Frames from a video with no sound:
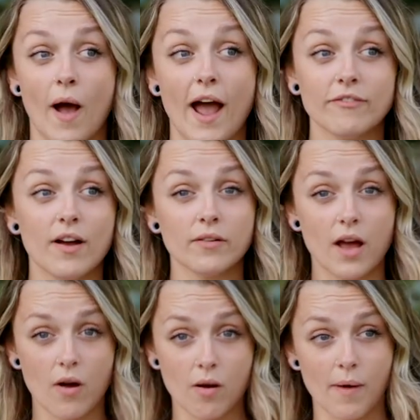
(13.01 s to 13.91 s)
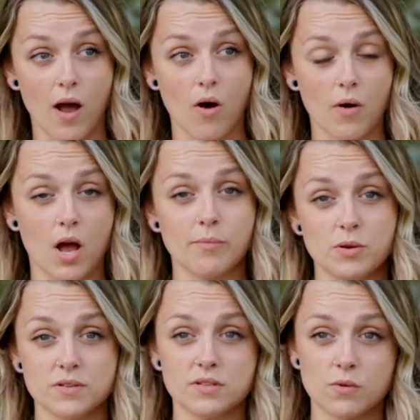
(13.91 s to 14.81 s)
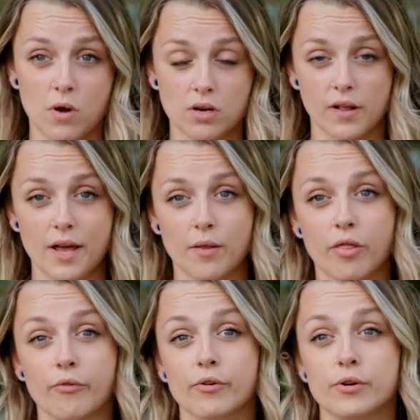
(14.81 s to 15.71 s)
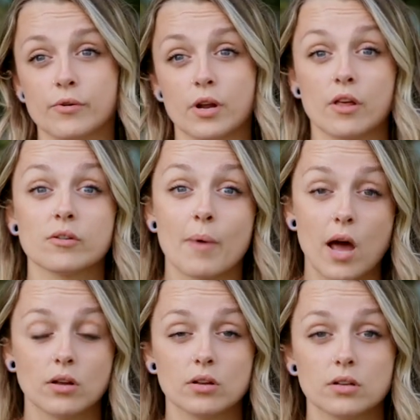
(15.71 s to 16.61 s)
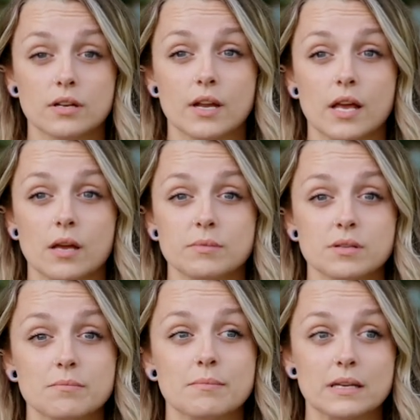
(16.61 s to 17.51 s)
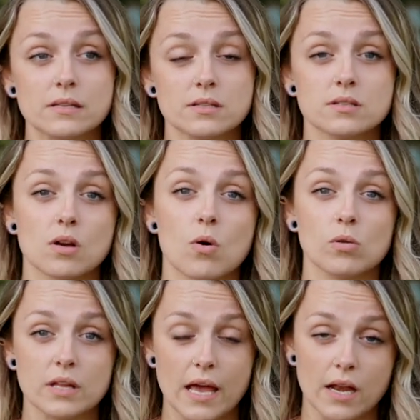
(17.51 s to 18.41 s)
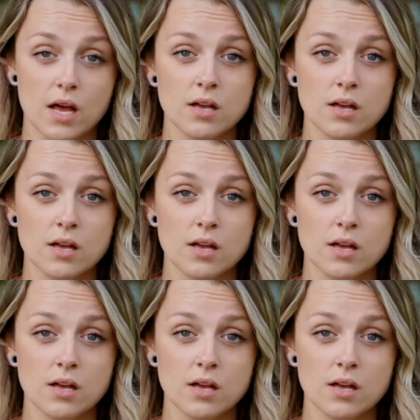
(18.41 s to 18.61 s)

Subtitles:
I found out about Muses in Wonderland through another model named Miss Oleana.